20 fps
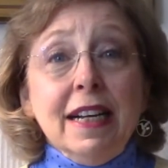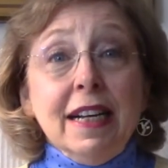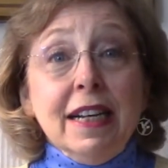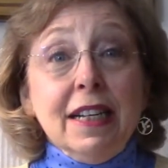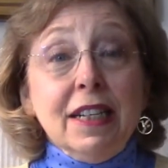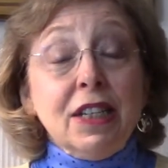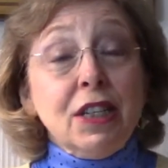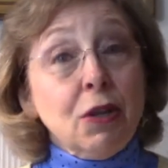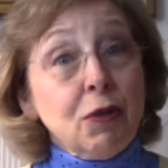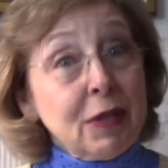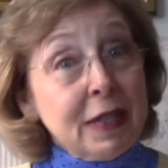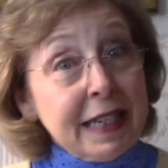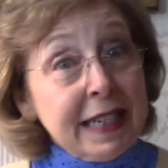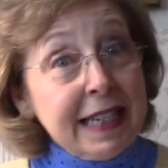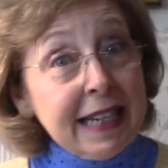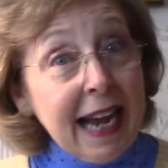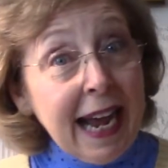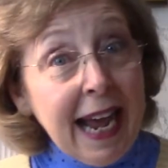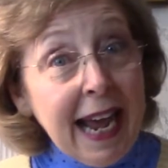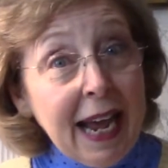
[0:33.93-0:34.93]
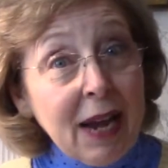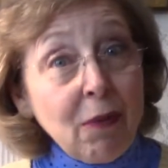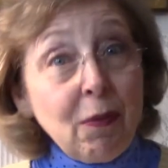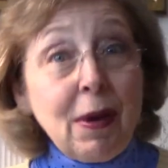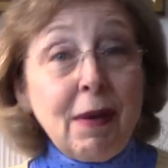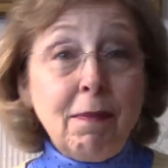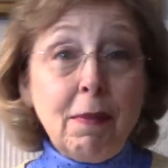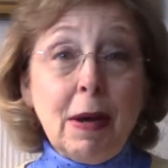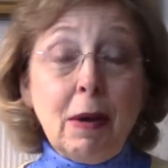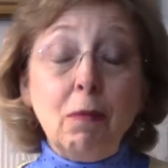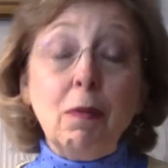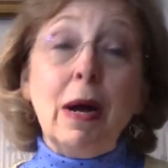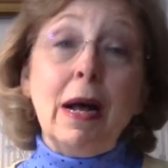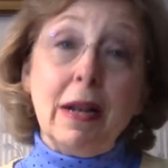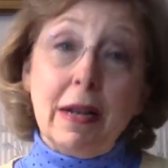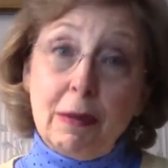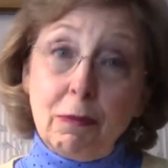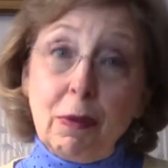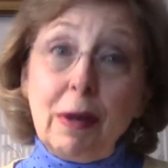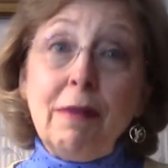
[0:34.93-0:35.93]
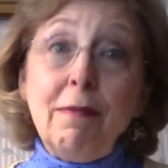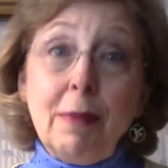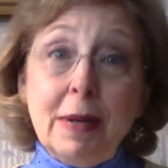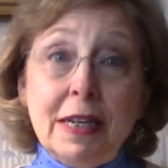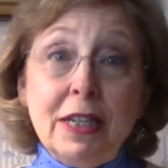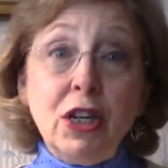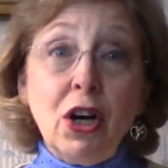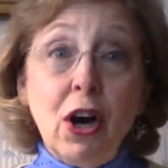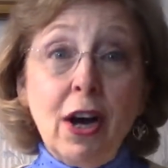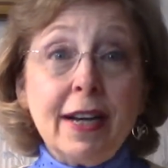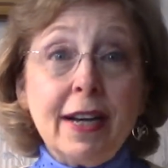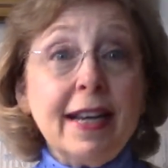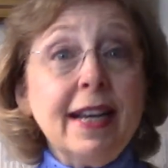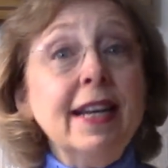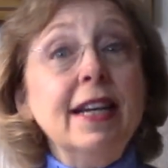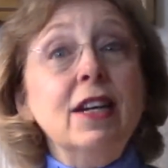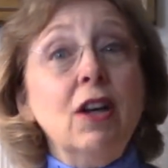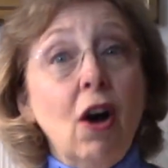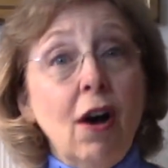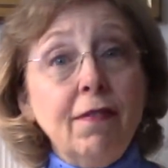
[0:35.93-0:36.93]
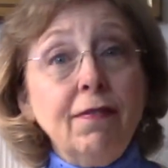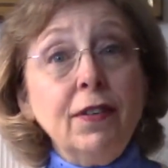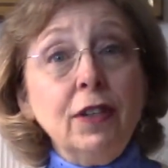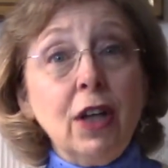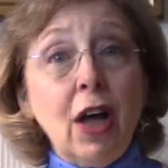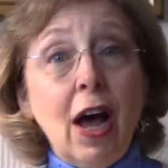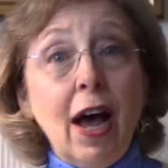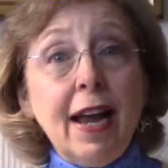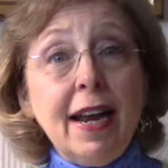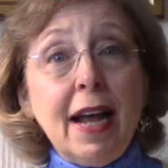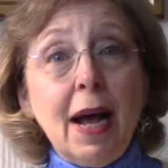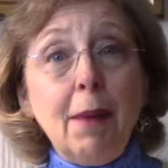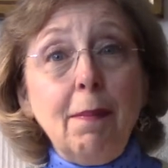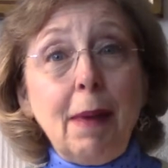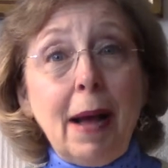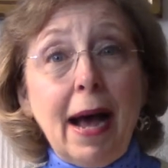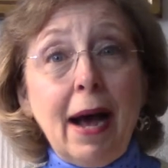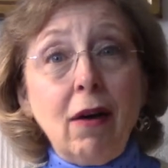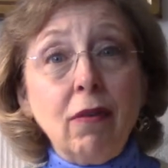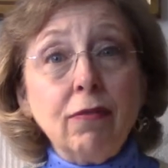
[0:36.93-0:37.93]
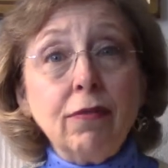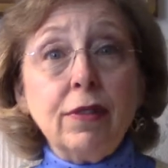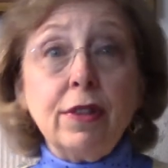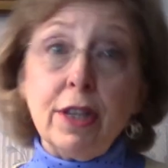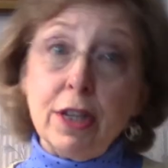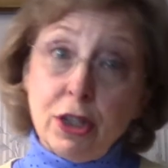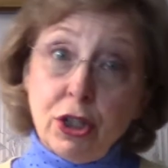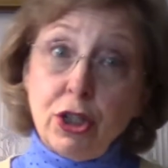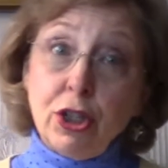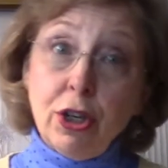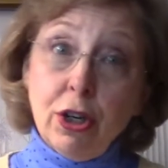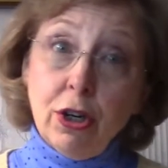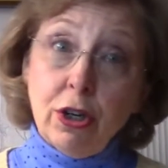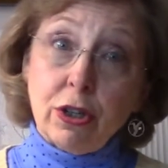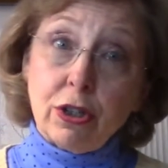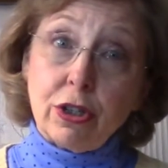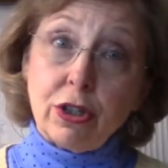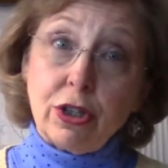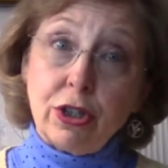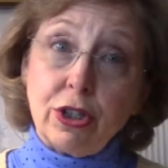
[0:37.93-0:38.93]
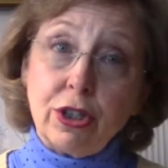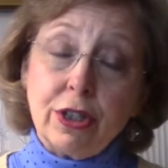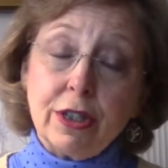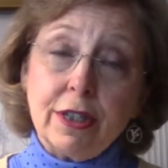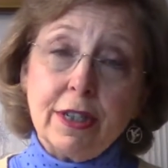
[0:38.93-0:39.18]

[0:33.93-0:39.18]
So today we've been well, we've been talking an awful lot about the church.